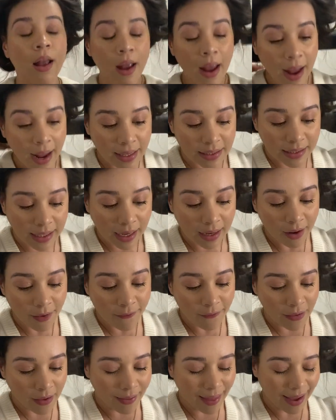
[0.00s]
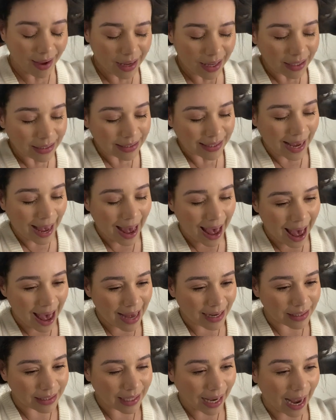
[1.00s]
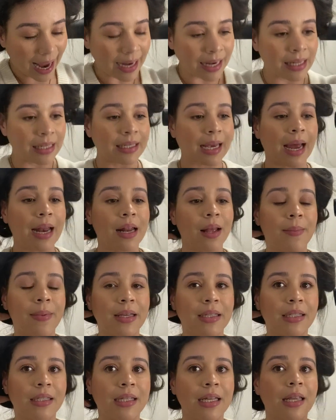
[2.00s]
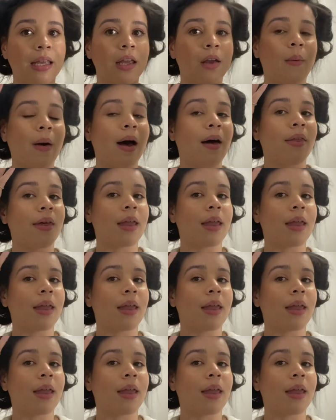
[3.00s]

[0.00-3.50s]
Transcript: it's gonna feel like a tad tiny tiny bit sticky while the